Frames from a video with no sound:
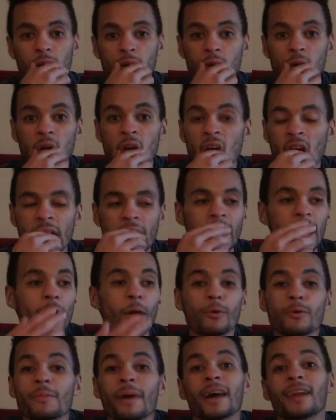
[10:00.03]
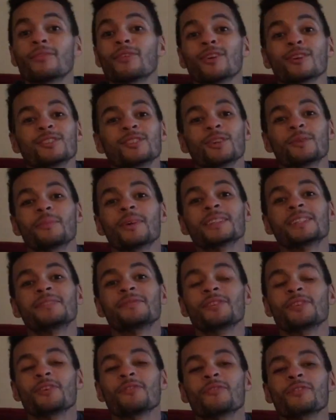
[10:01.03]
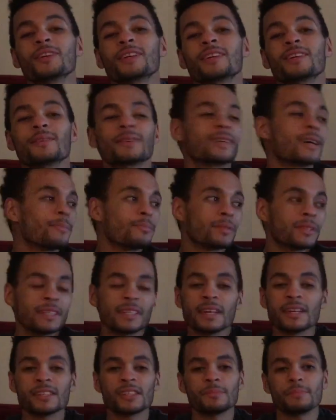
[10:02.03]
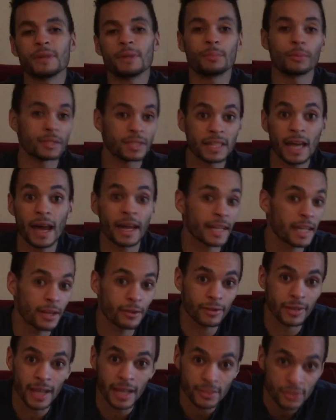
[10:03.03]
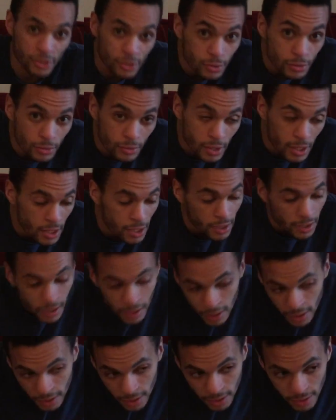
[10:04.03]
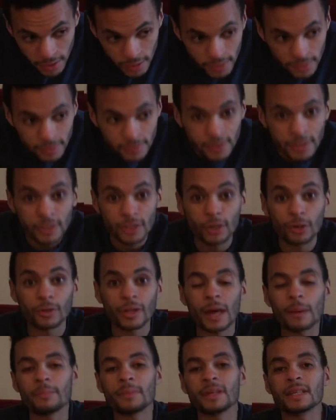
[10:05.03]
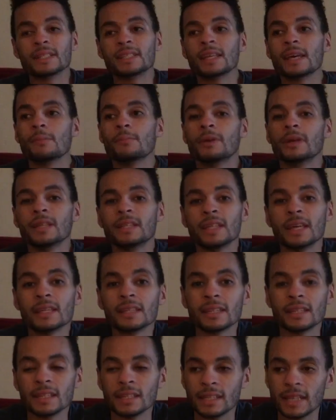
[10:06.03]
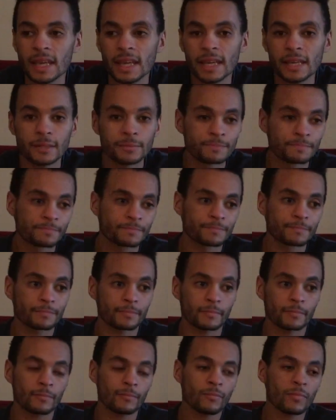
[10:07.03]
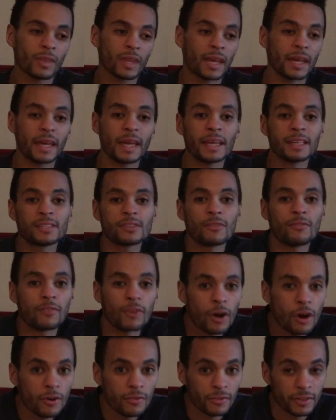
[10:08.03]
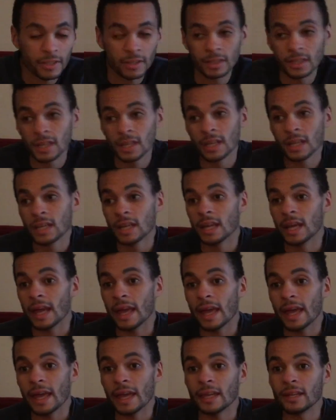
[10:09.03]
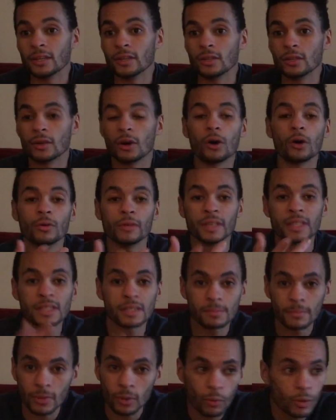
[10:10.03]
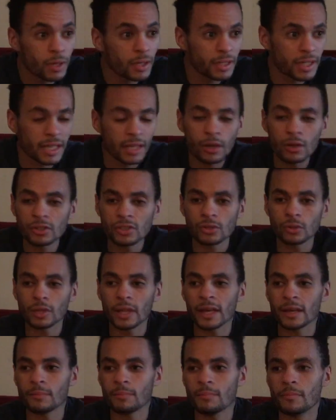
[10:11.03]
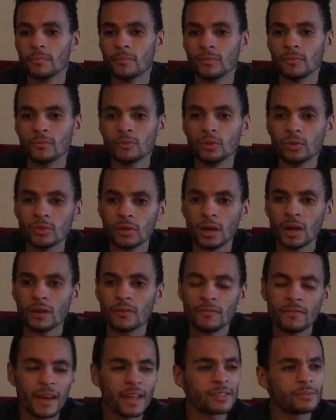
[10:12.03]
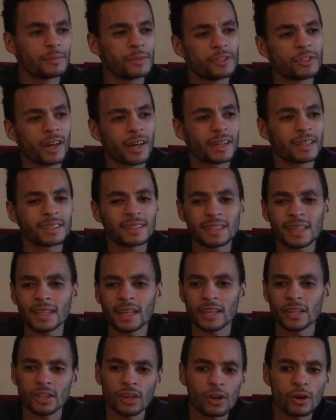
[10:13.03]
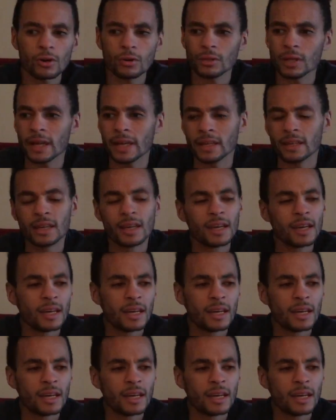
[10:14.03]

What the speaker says: know, now we might have heard so much of it over the couple of years that people are tired of hearing that too. You know, that being said, but at the end of the day, it's evolving. And oh, this is one thing also. Like vets be trying to say like, yo, like